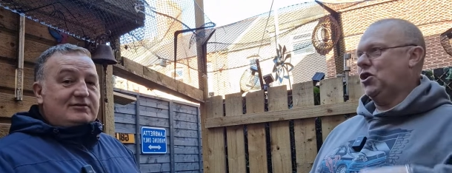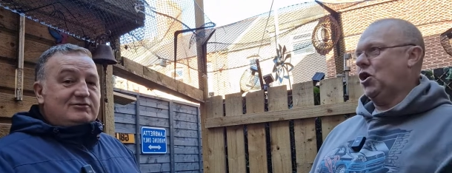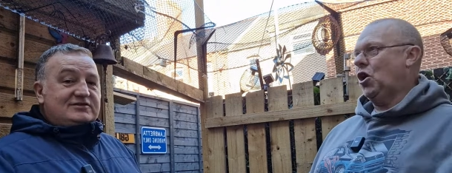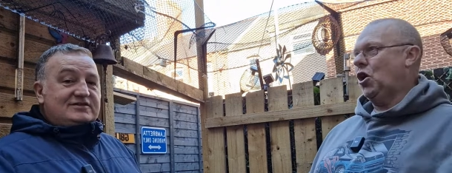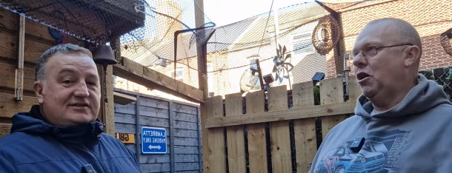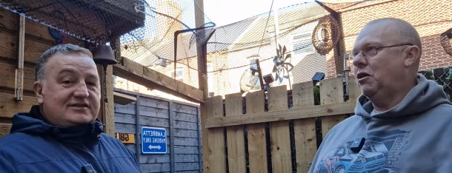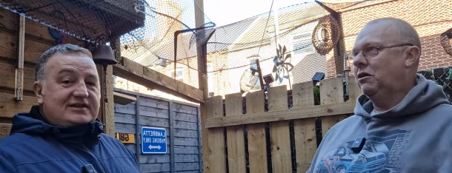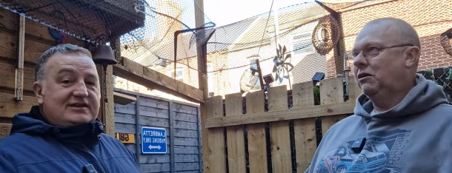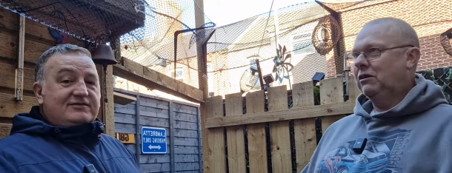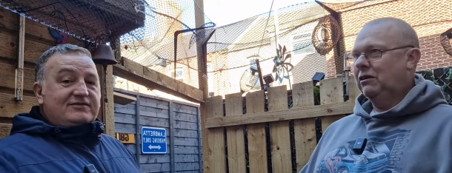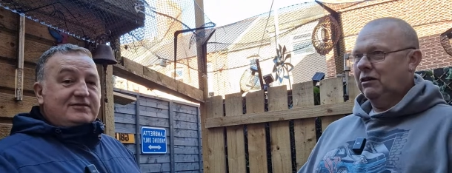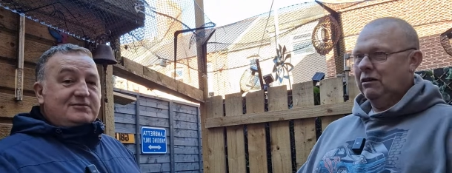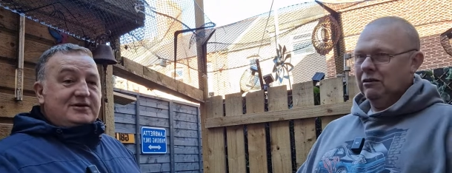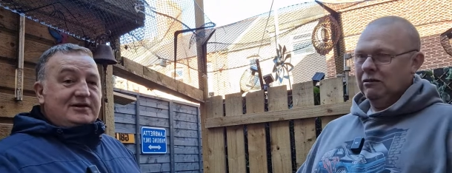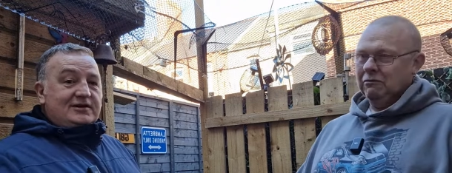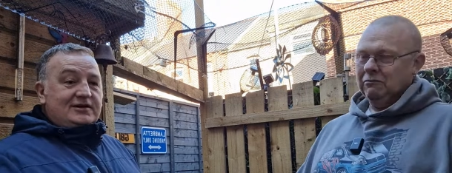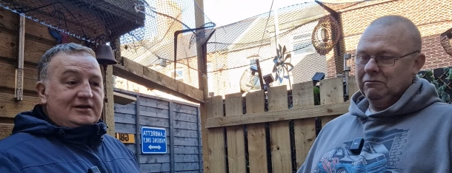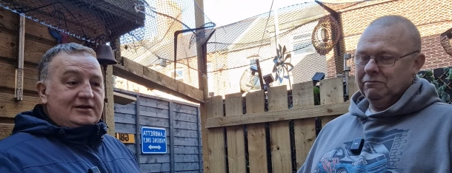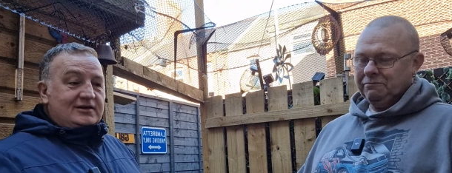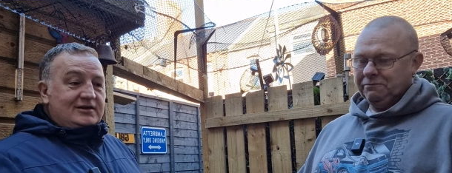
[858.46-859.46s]
Speaker 1: that was the thing to
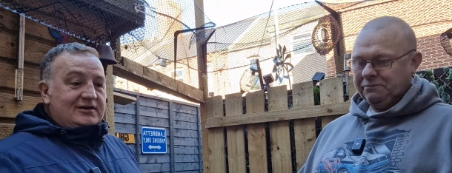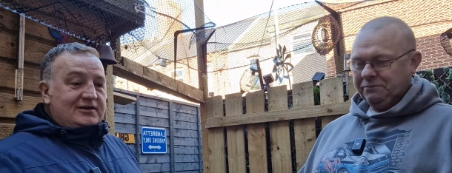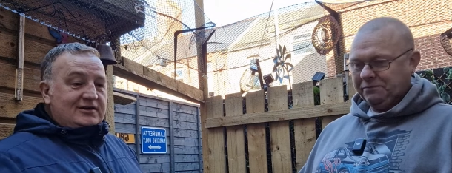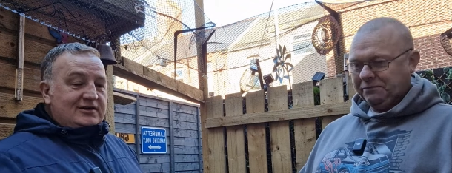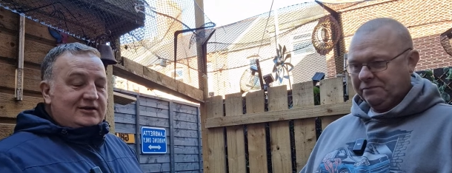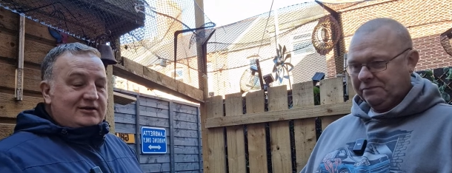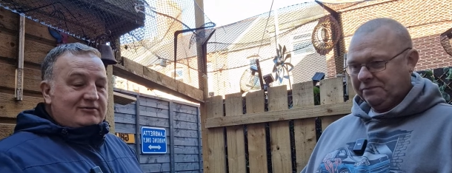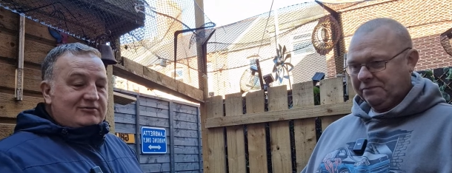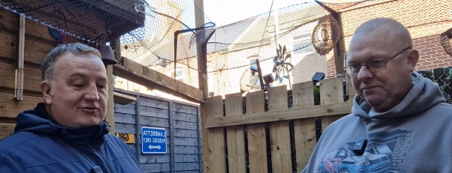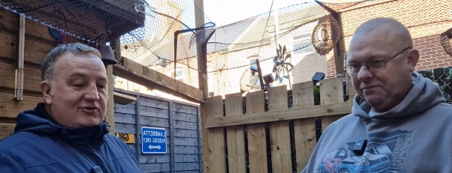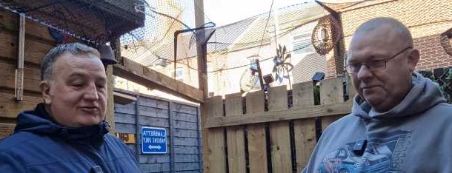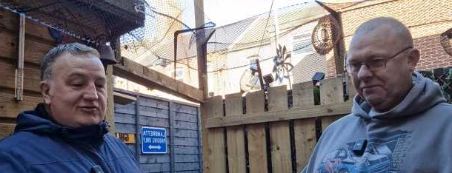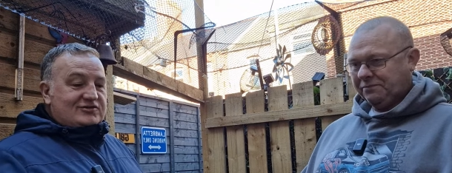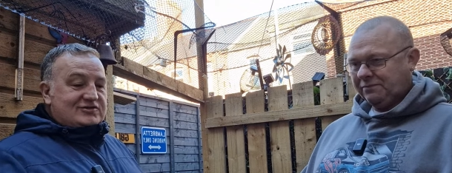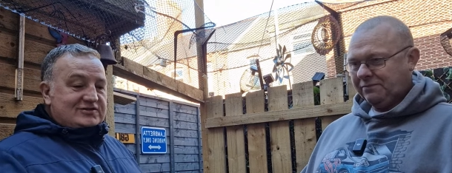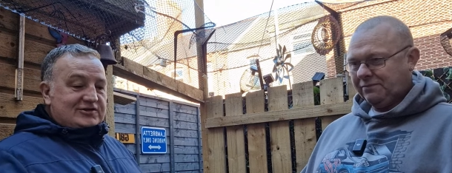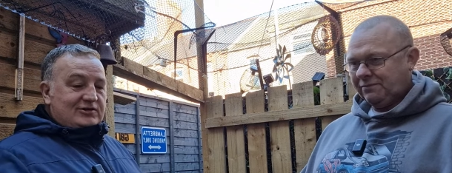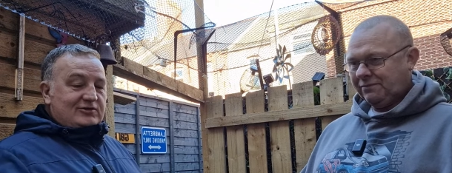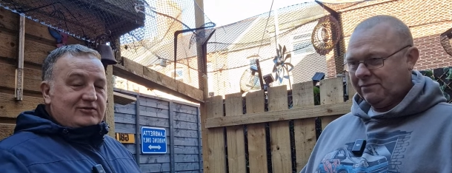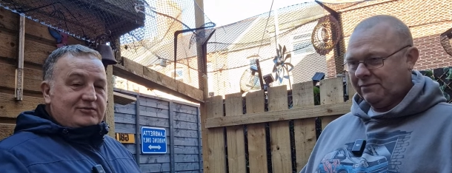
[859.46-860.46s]
me. Rod and
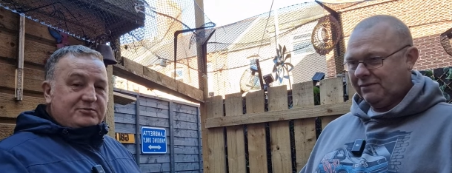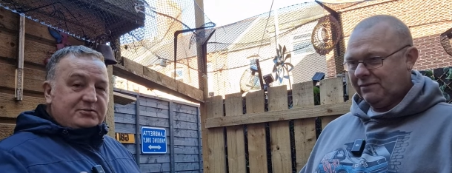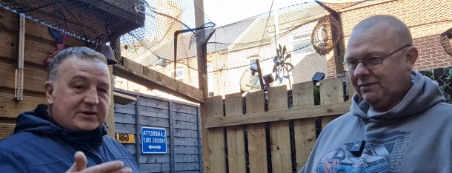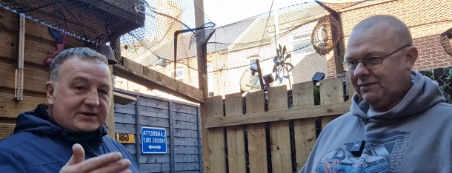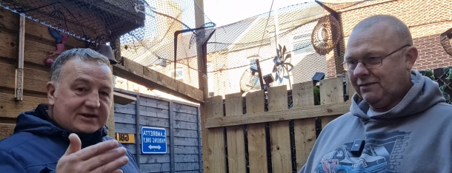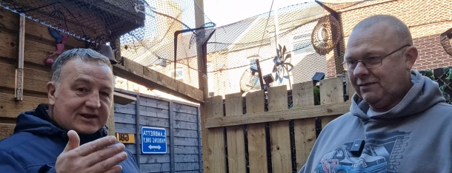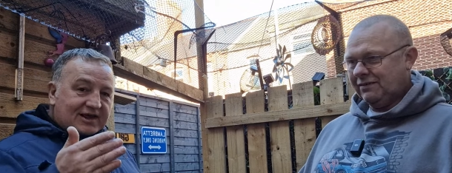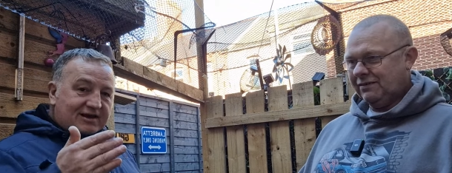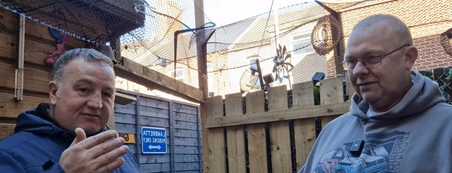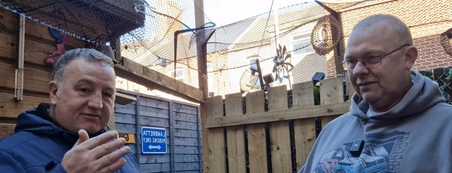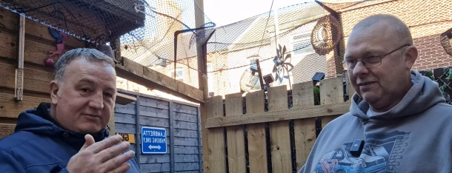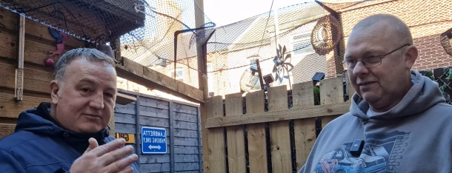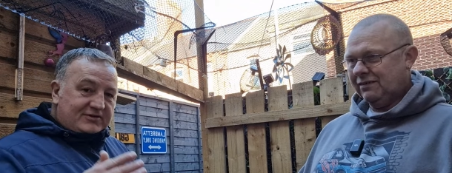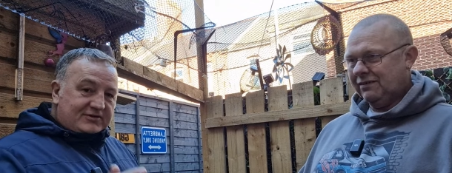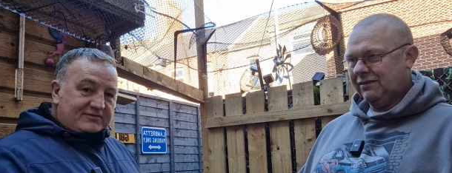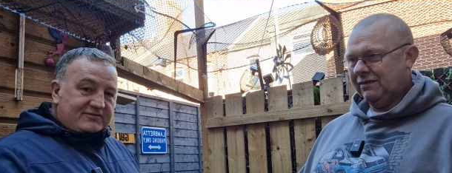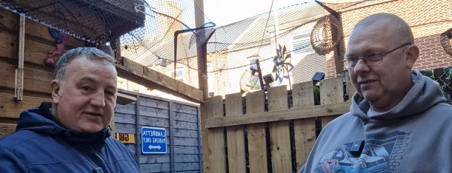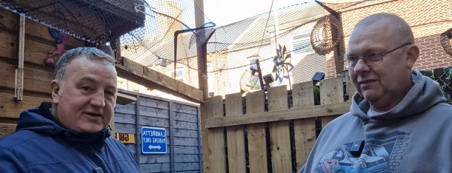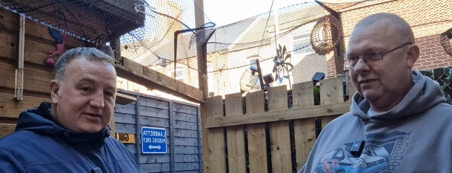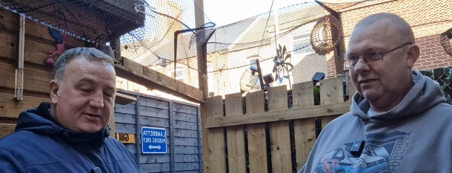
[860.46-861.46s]
Sue have been there from
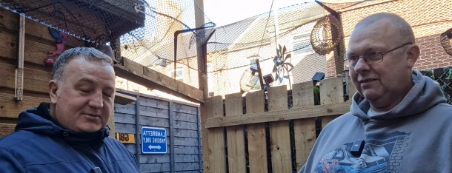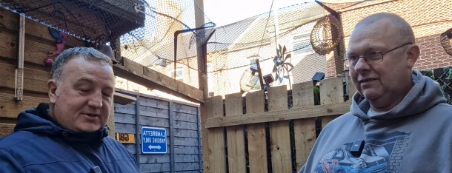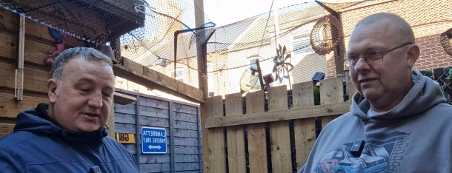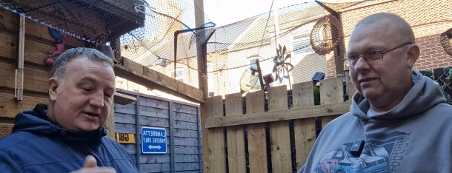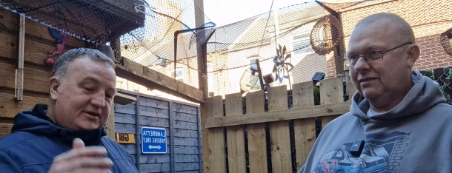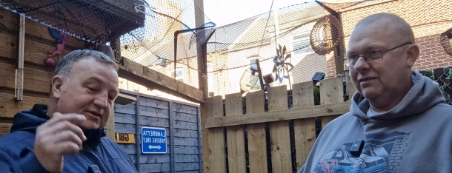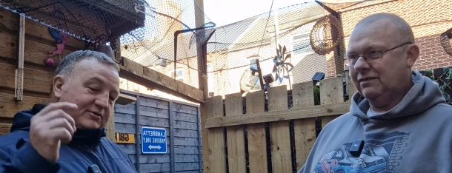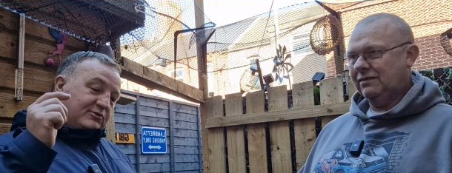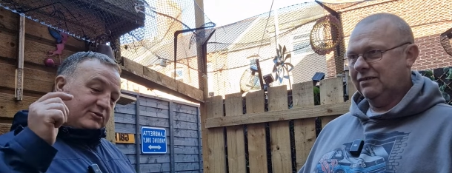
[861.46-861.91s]
the very beginning.